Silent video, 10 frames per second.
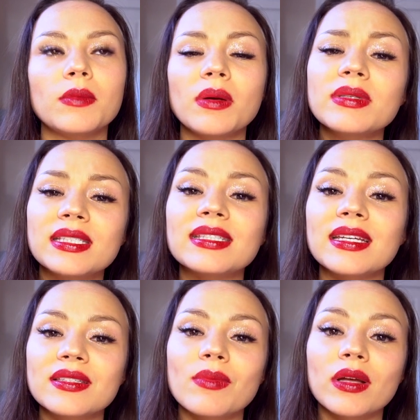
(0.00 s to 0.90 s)
probably
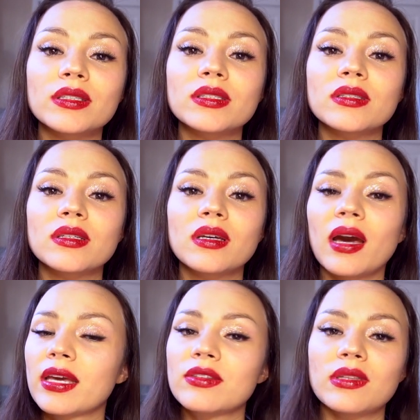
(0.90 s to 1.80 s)
six months.
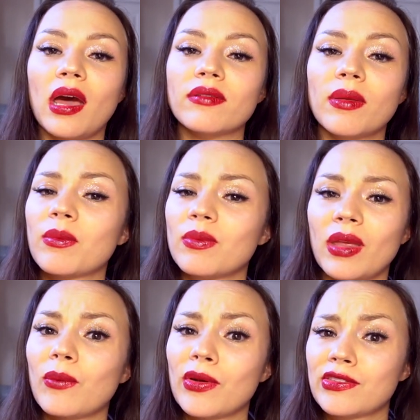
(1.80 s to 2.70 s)
I used to have them
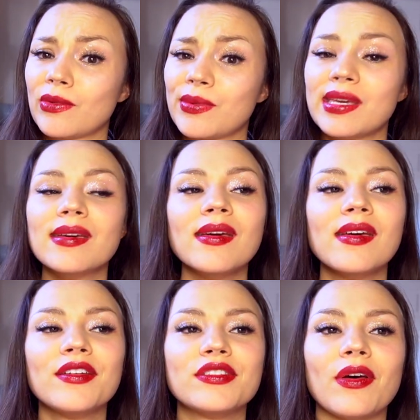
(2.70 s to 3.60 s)
like once a week.
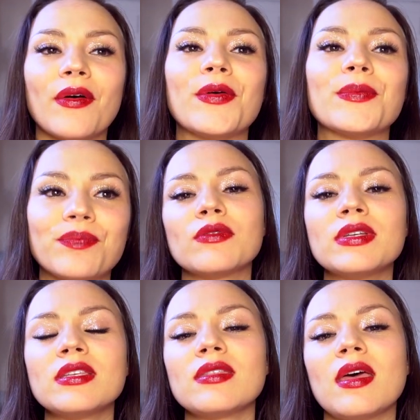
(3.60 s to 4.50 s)
So the
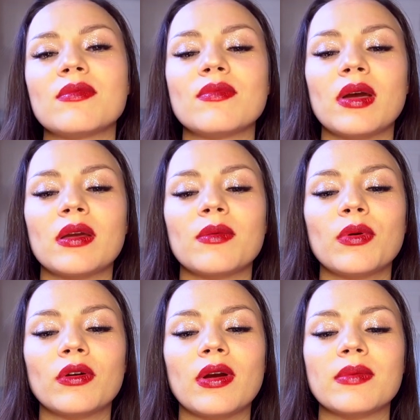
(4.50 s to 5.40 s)
reason that my
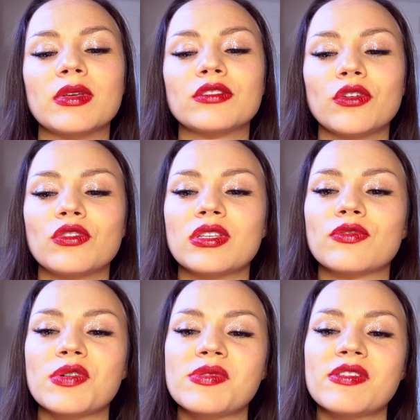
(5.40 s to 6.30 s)
program is so
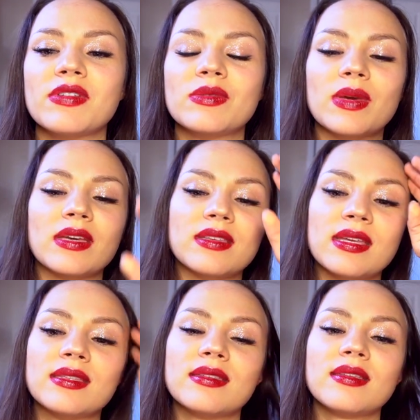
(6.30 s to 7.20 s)
transformative is because
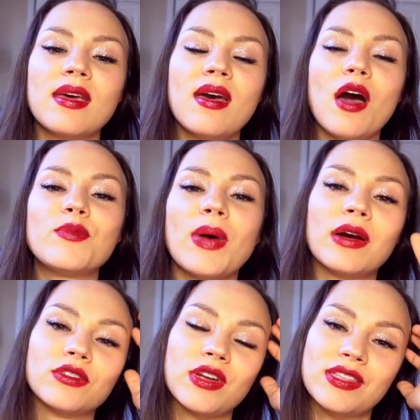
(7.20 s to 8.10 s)
it's
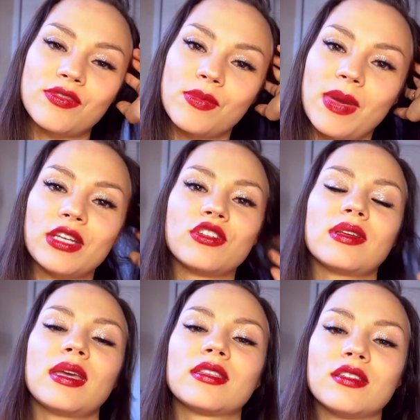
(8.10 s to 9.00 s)
about
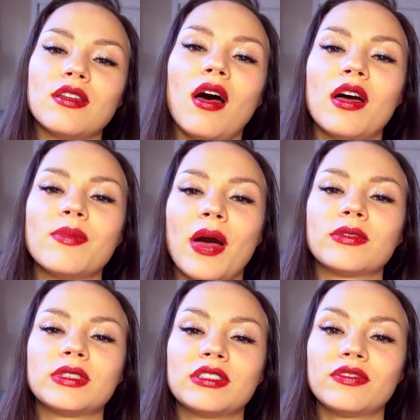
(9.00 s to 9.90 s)
transformation. It's not
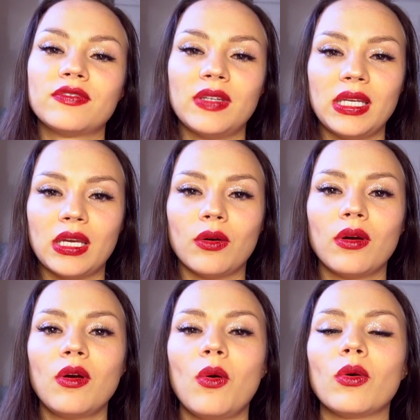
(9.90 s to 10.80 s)
about defeating
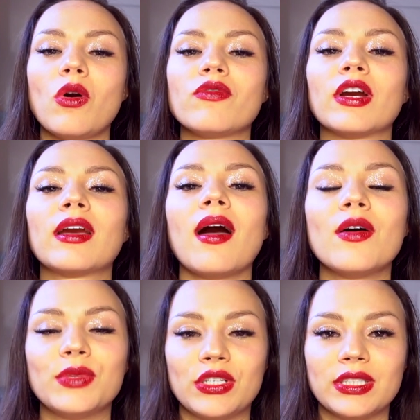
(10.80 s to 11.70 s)
or
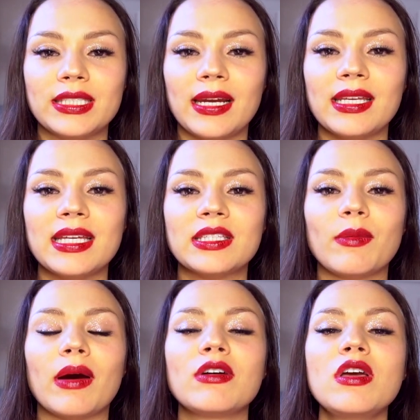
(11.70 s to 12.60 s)
overcoming your anxiety. It's
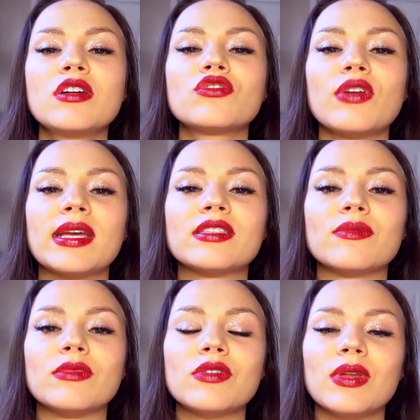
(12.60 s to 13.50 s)
about
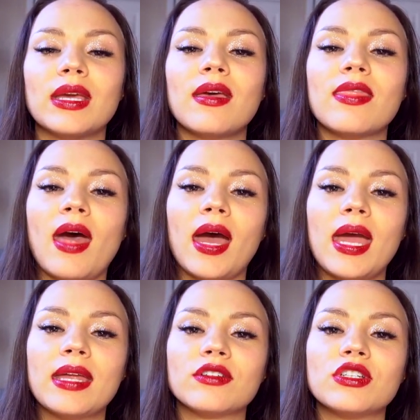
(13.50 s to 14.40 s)
transmuting that
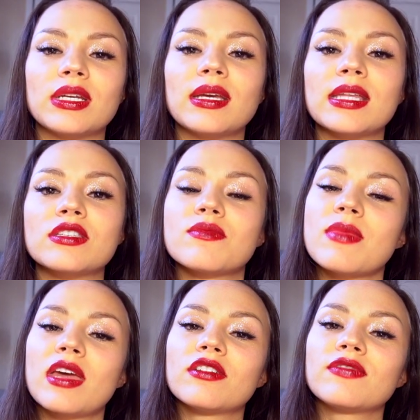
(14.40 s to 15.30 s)
energy into
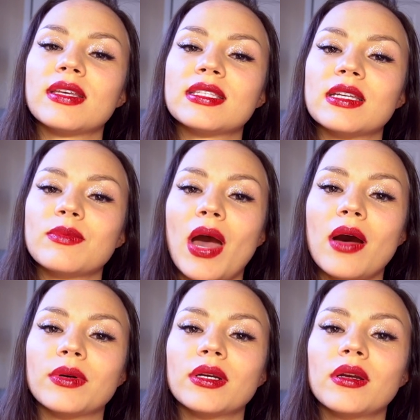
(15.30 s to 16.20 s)
manifesting
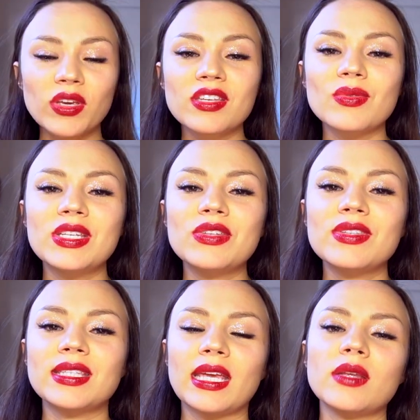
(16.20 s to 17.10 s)
power. Because when you
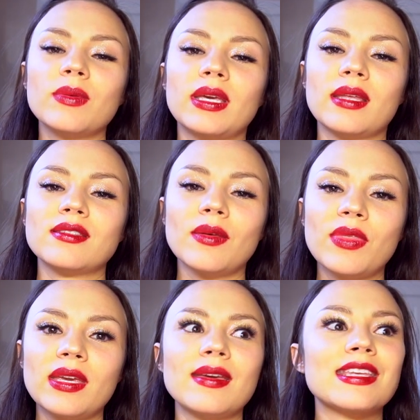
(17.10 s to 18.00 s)
stand up against
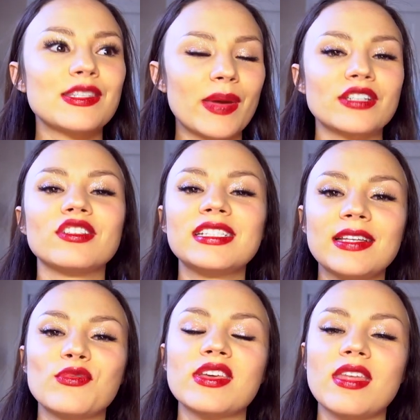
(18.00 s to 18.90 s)
something, especially
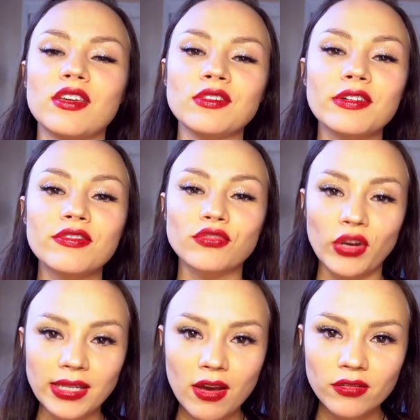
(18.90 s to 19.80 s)
something that you're
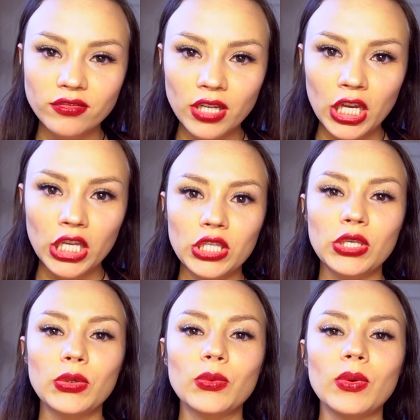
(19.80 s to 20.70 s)
afraid of,
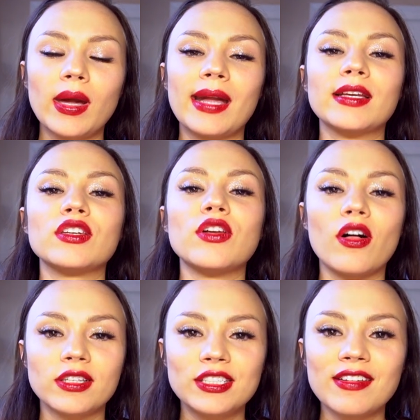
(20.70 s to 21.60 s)
you
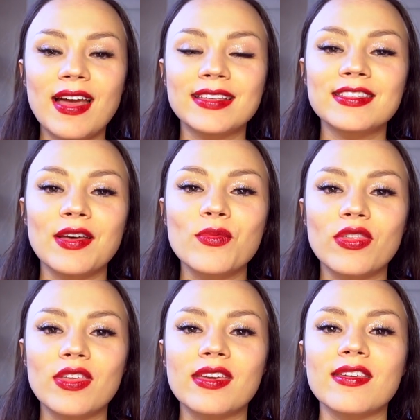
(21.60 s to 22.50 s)
acknowledge it as
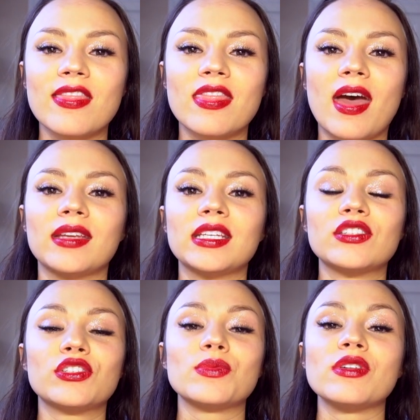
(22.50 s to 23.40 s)
something that
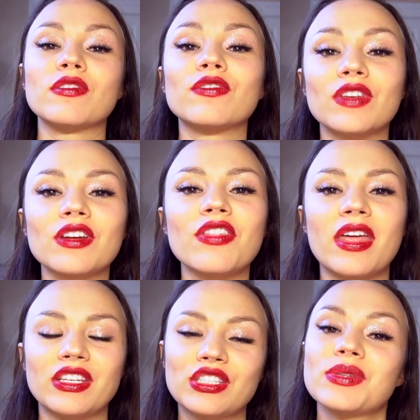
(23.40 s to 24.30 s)
is to be feared,
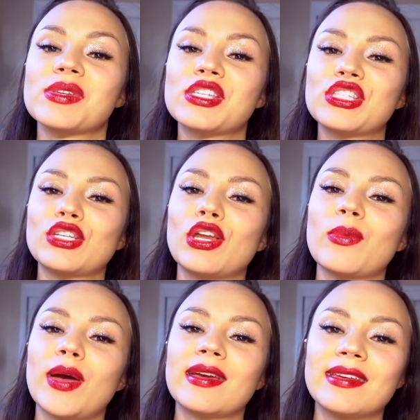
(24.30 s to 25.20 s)
that is to be stood
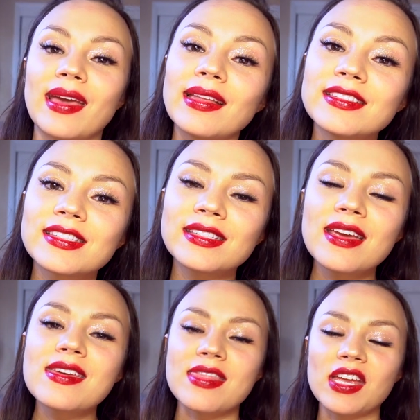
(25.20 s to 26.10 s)
up against,
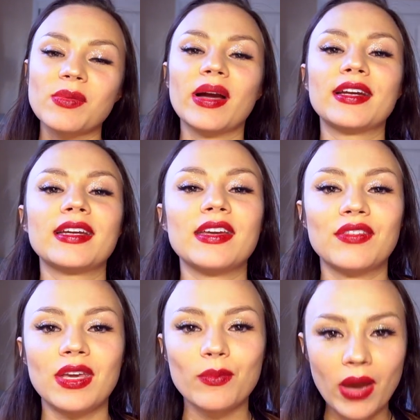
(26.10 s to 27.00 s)
thereby
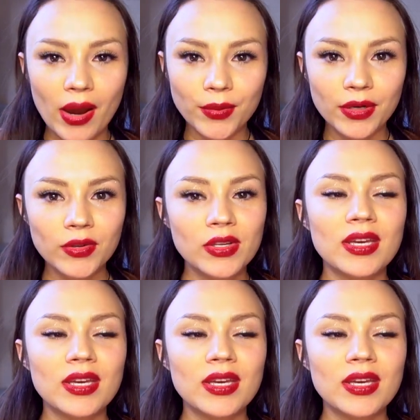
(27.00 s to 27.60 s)
giving it power.